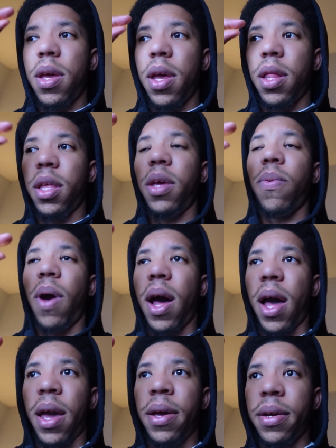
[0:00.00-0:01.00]
in the
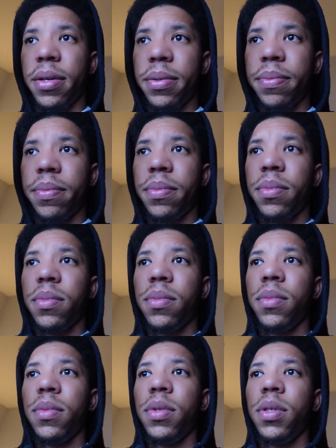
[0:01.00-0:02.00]
UI
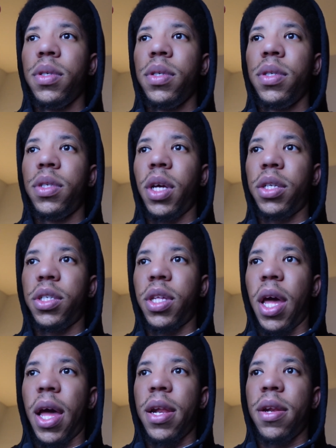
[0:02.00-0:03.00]
such
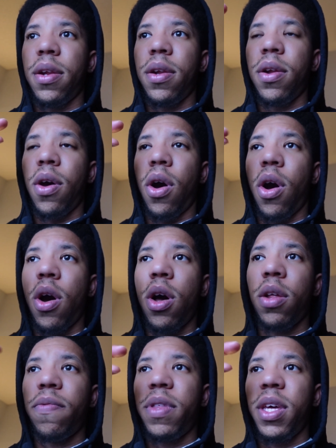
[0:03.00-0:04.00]
that
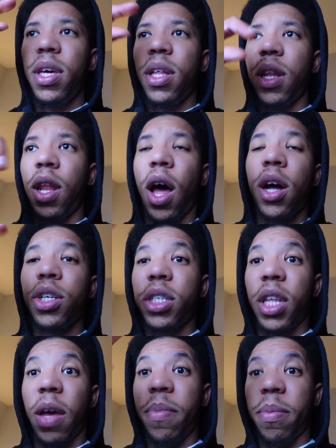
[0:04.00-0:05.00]
all of the
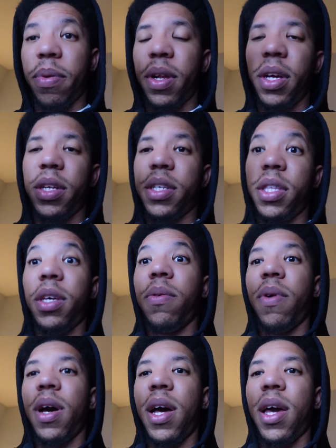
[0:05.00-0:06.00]
logic that I've been putting into the
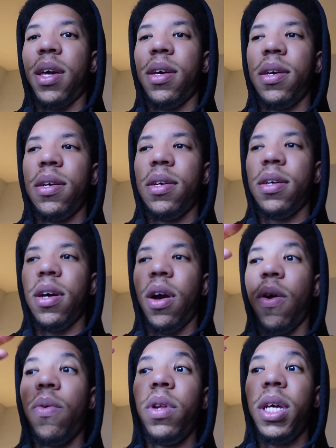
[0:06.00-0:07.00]
UI
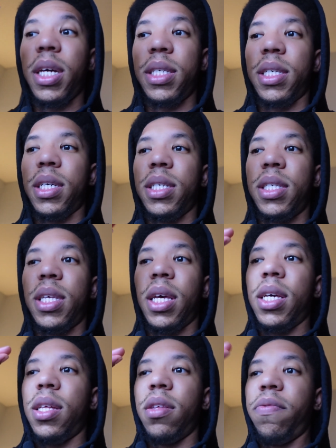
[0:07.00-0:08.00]
only exists
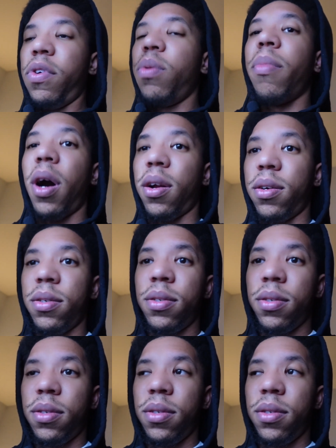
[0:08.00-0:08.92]
like in the view model,